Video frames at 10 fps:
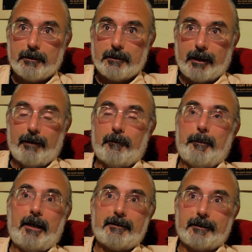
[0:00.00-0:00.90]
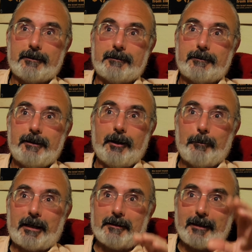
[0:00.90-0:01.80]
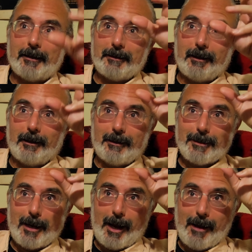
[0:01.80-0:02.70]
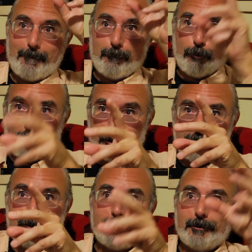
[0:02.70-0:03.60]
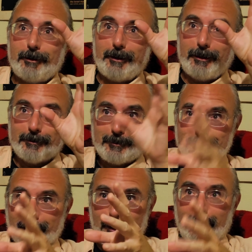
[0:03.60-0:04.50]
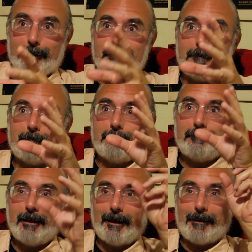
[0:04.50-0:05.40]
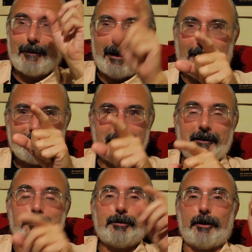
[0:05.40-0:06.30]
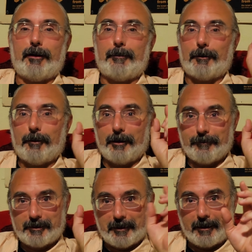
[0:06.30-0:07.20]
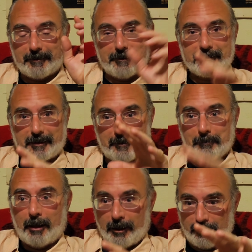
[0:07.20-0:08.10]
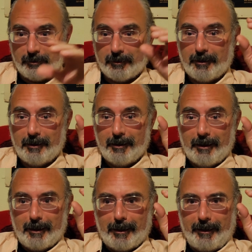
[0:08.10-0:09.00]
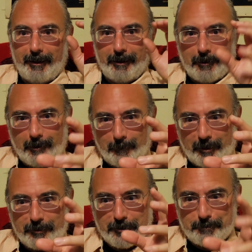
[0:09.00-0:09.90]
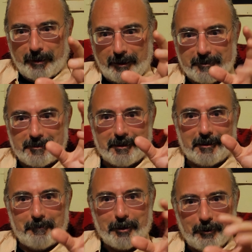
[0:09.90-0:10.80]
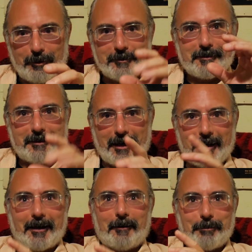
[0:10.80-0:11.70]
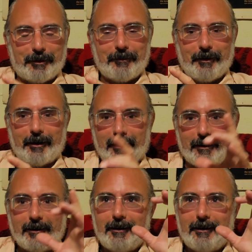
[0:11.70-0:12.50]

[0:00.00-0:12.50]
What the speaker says: Kind of amazing, because I've worked inside not that CD player, but one of exactly the same model. And I know how much space the components take up in there.